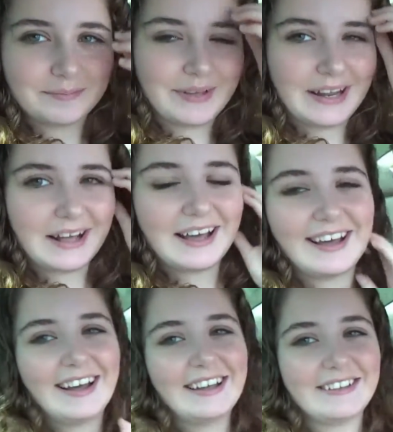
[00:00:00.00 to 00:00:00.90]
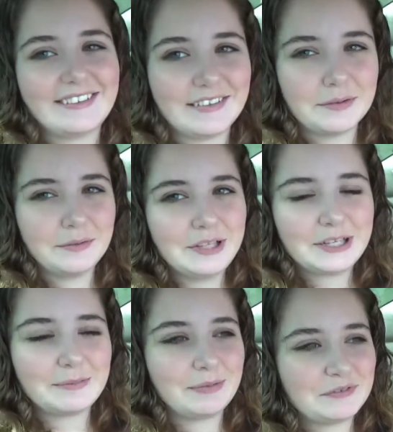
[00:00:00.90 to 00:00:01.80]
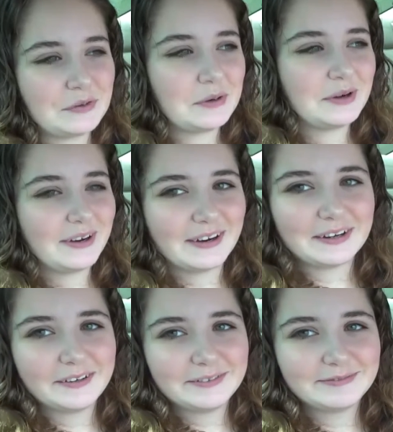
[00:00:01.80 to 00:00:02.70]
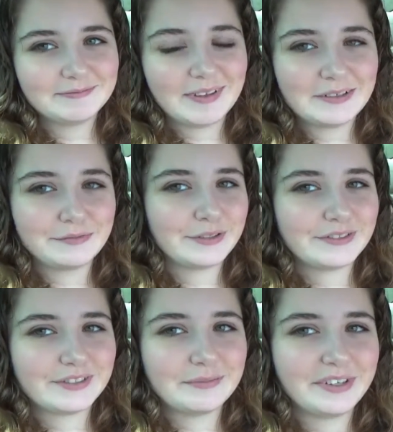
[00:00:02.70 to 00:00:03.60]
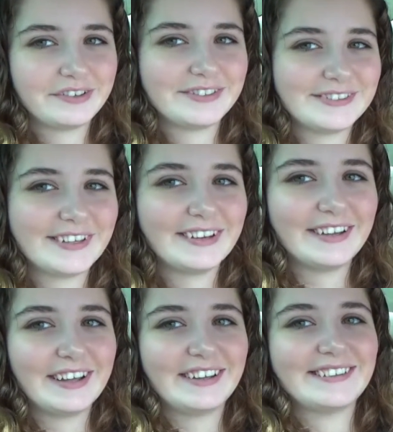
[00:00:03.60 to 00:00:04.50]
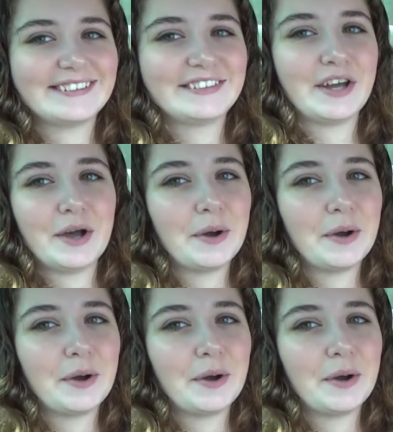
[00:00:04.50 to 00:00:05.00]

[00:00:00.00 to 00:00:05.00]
but uh, it's the week before my first summation Sunday, so